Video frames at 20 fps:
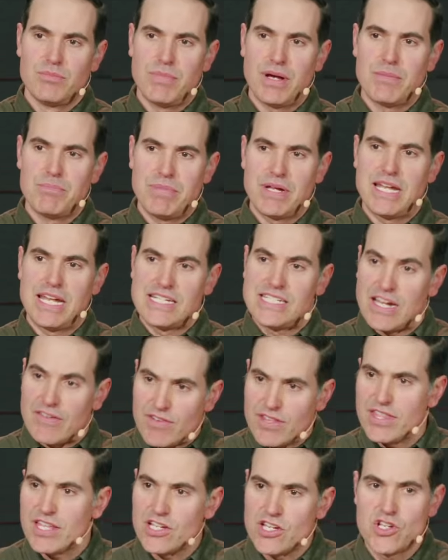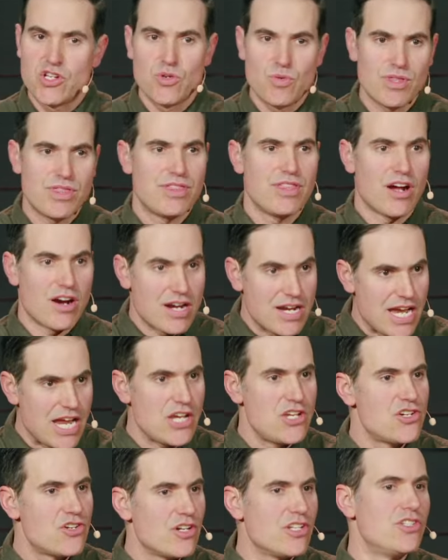But, but it has everything to do with our
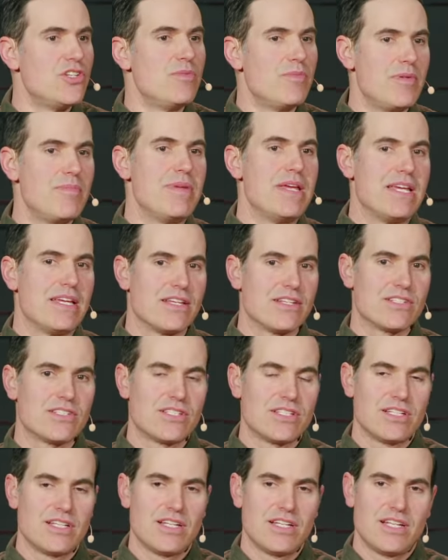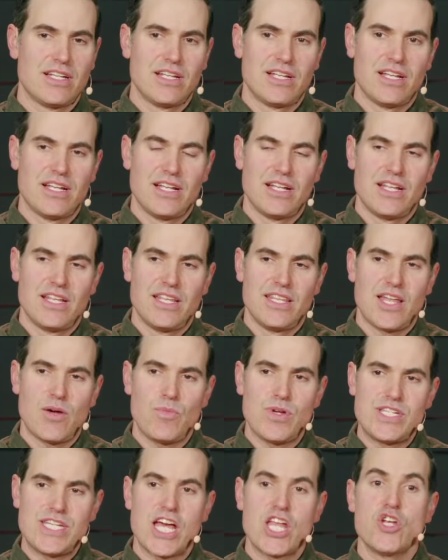nature as human beings.
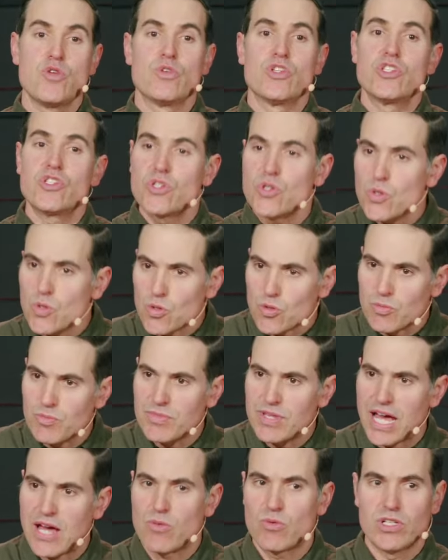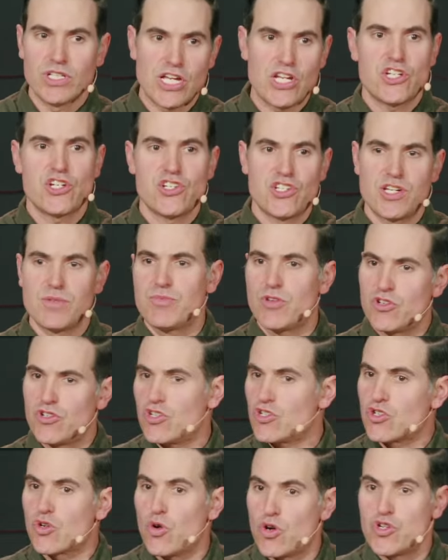That we tend to assume that relationships are
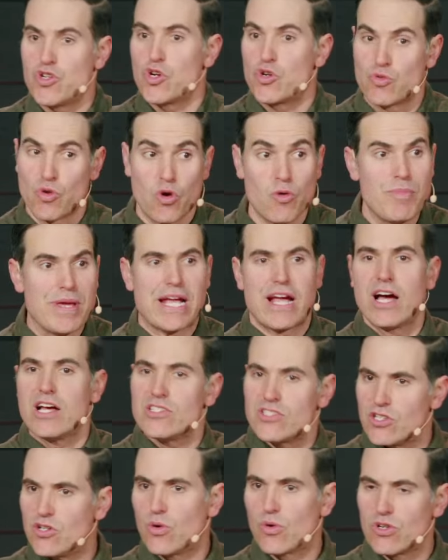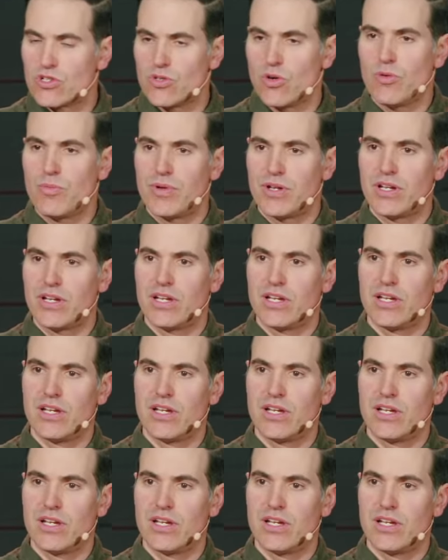just going to grow because the door is open.